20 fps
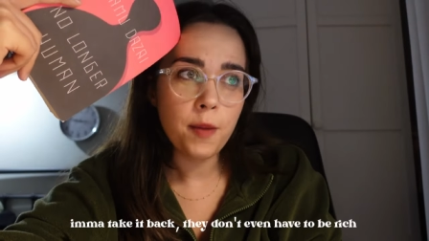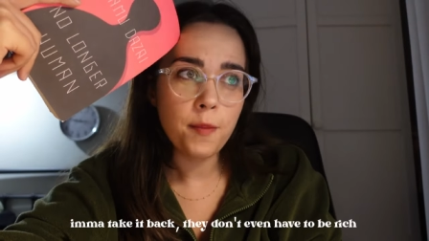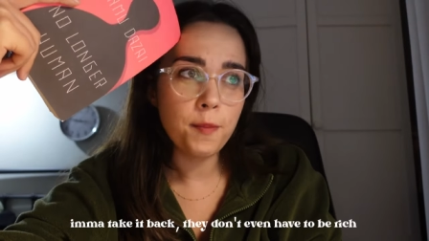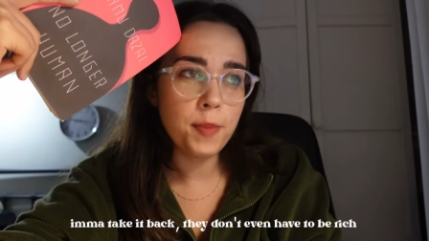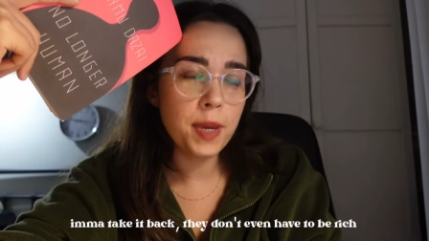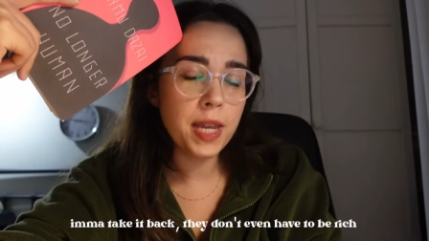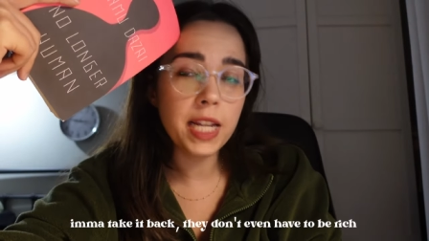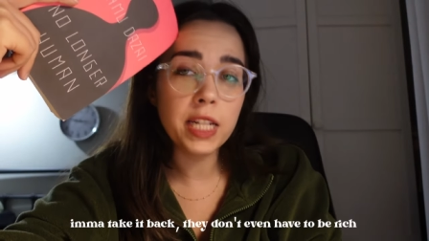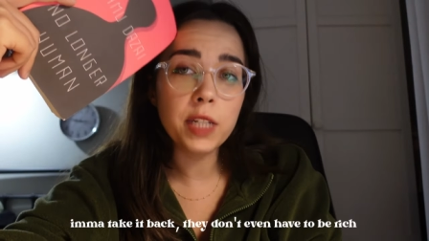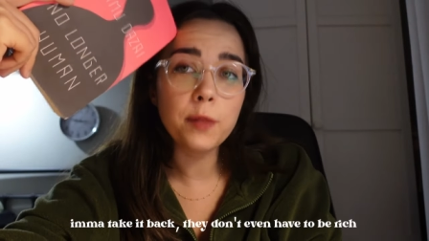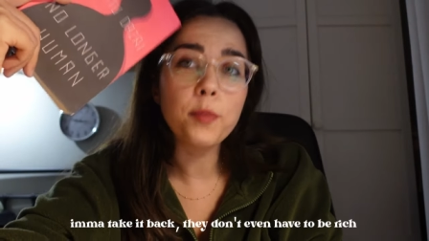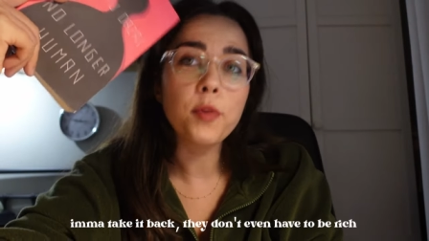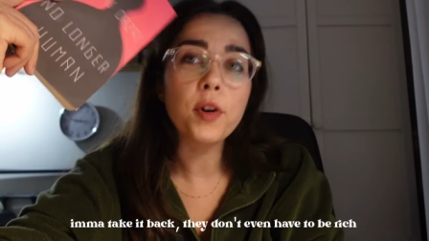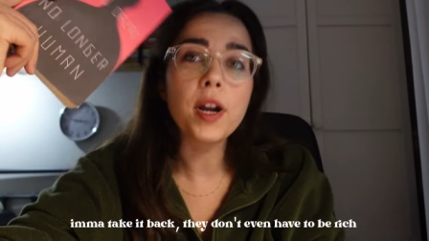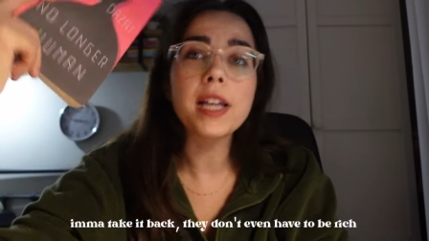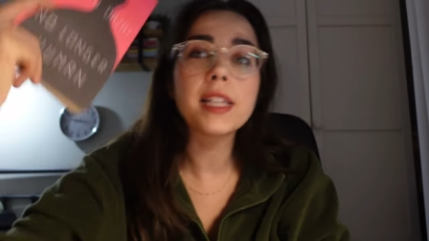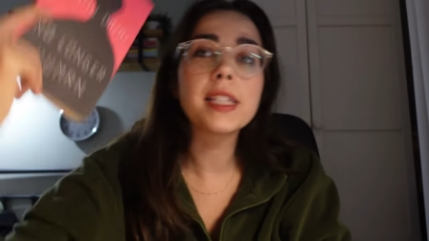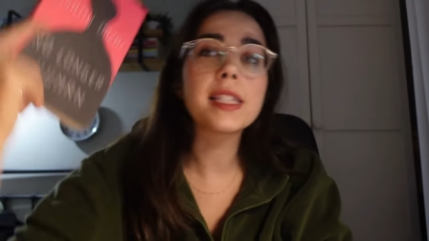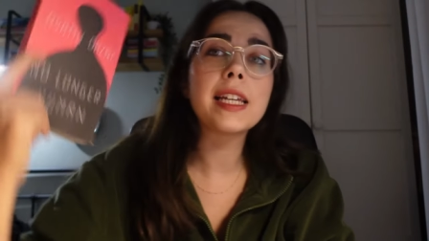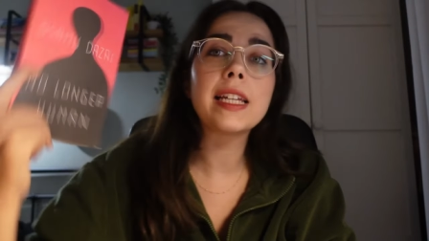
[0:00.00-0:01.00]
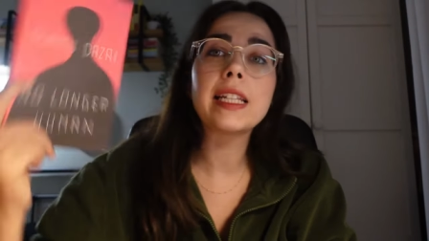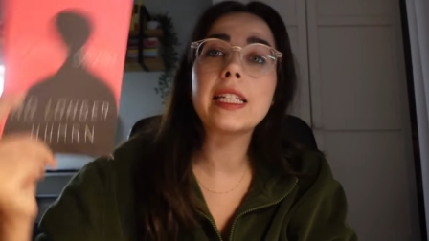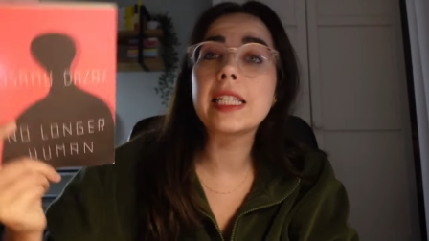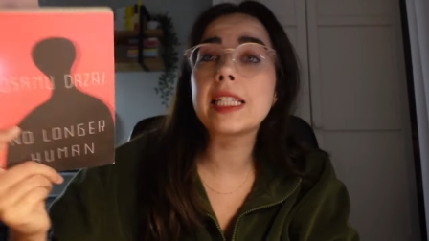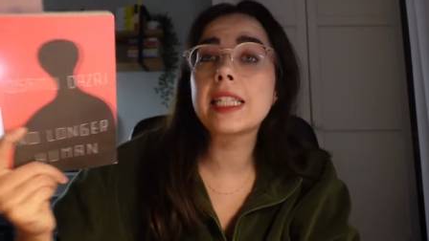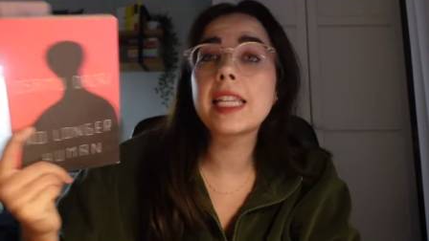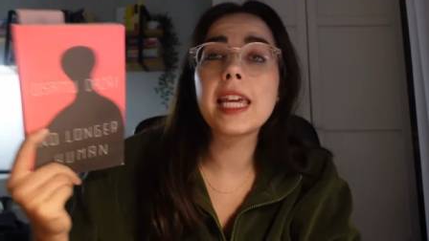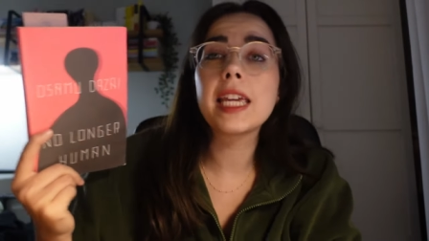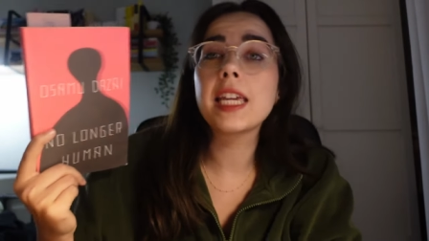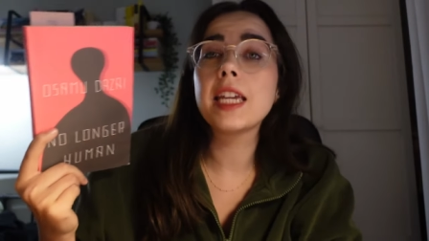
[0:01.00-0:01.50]
being depressed and
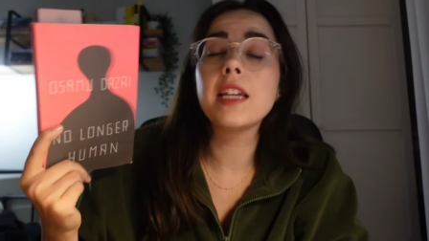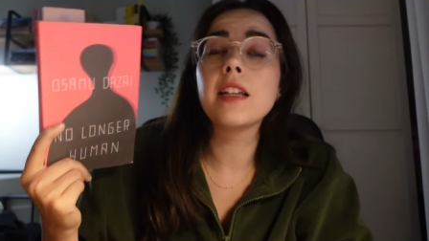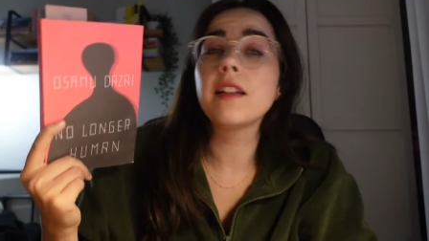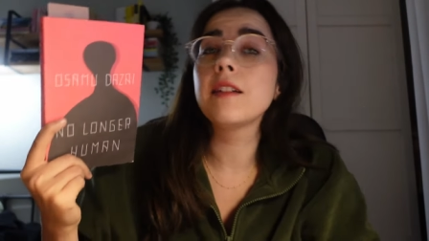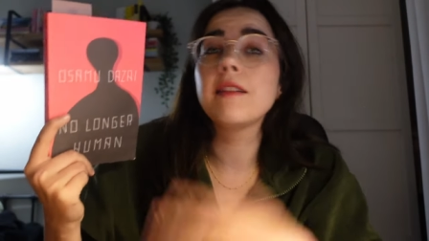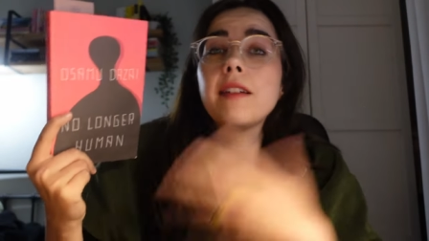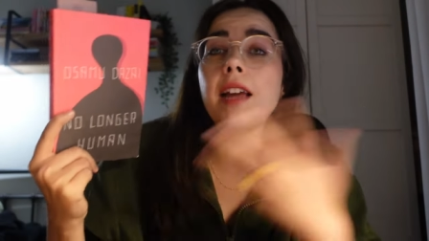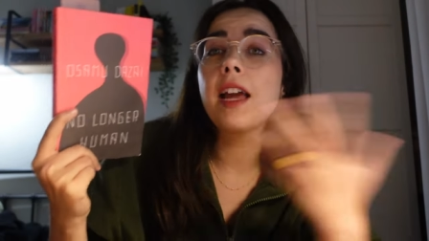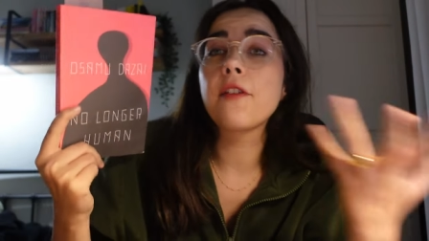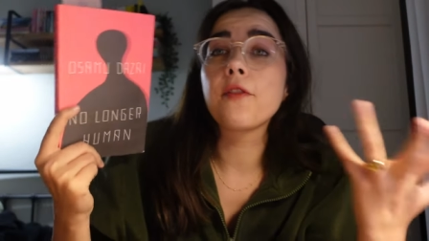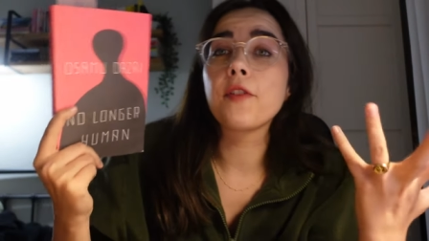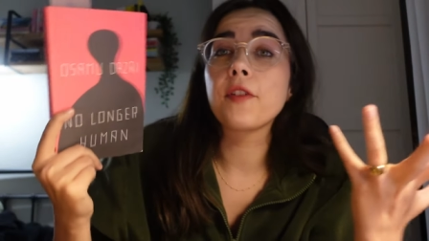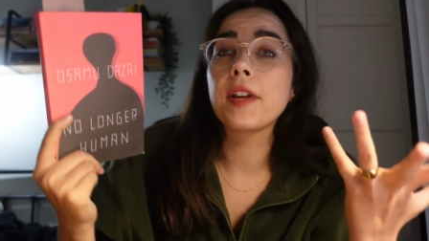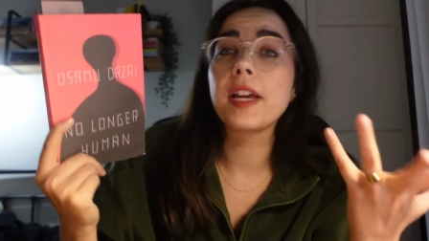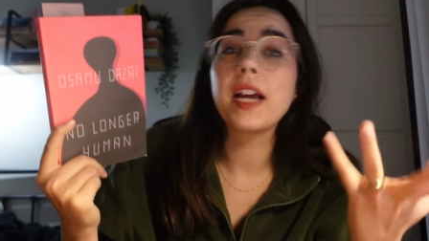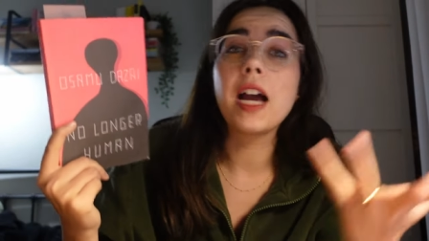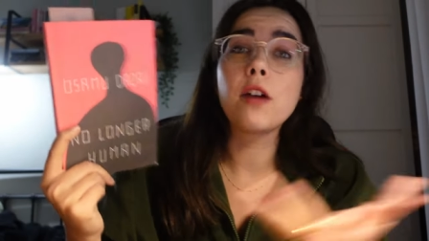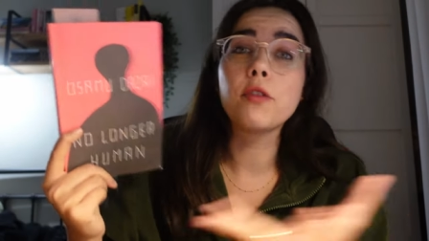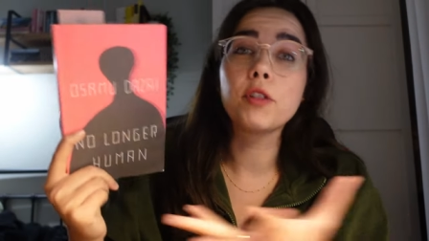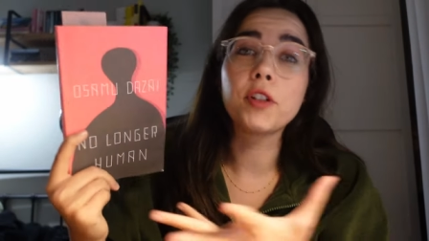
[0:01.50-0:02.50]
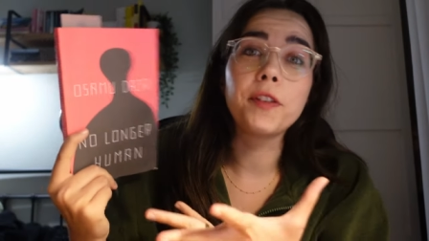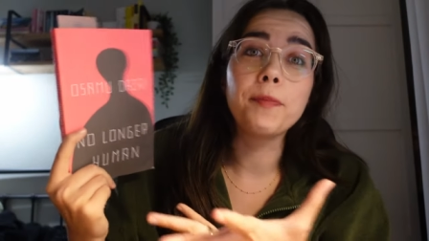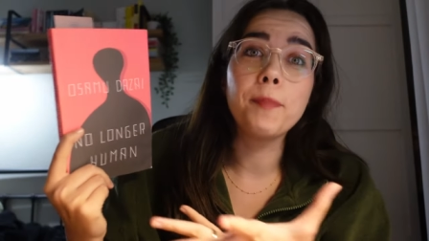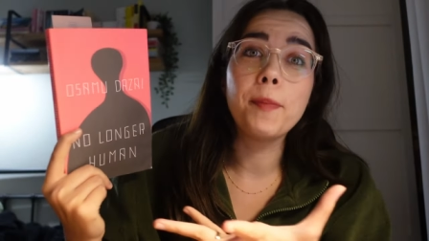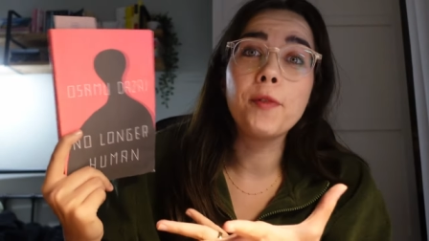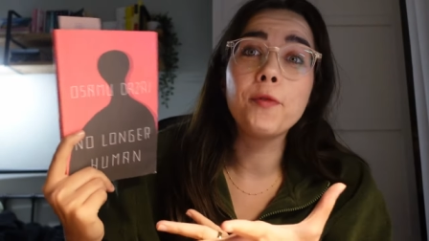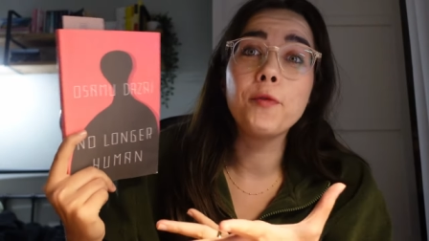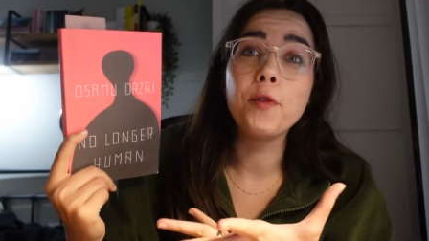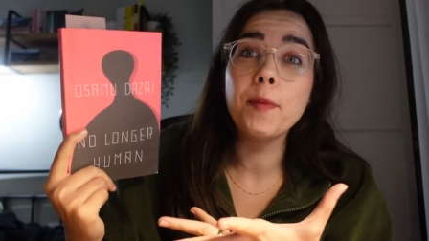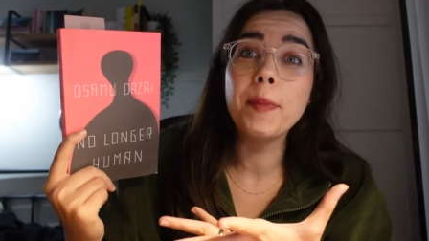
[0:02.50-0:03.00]
taking everything out on
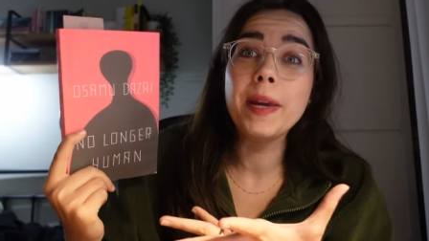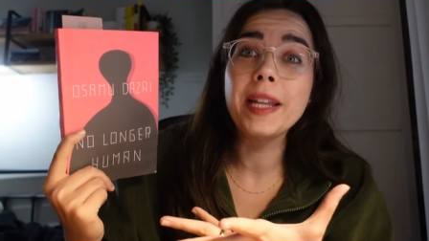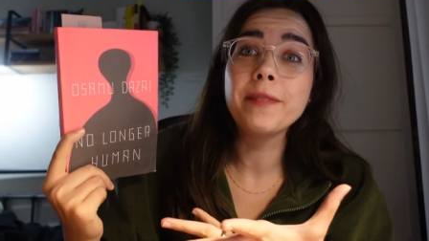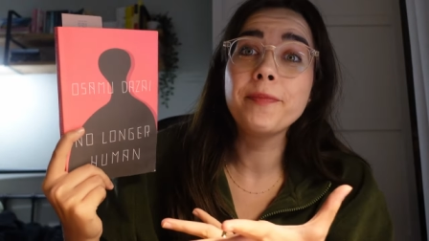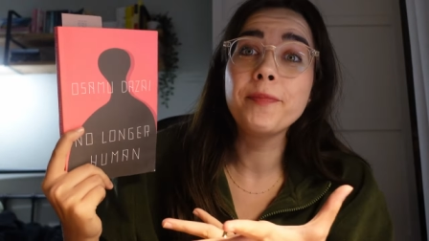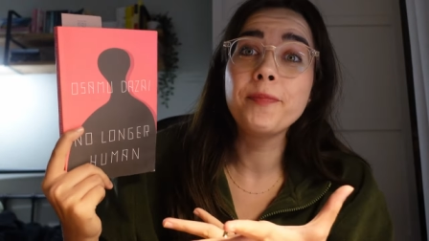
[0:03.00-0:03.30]
women.